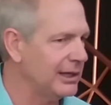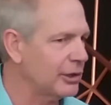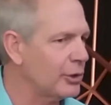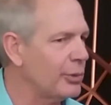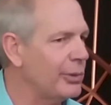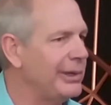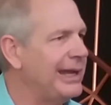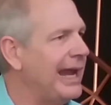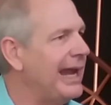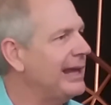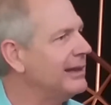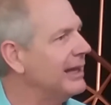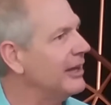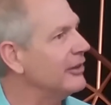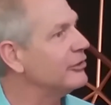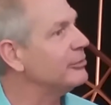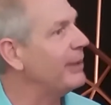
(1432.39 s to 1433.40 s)
create
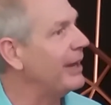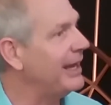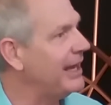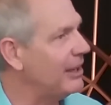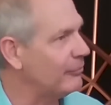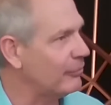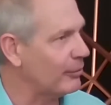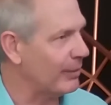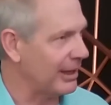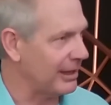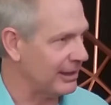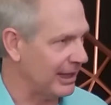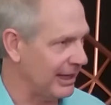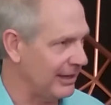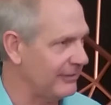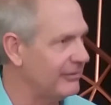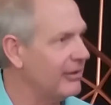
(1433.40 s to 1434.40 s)
less mayhem in my
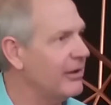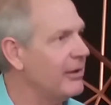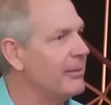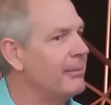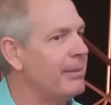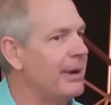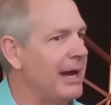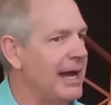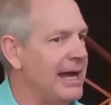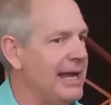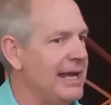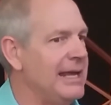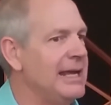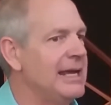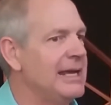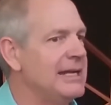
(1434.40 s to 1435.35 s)
life by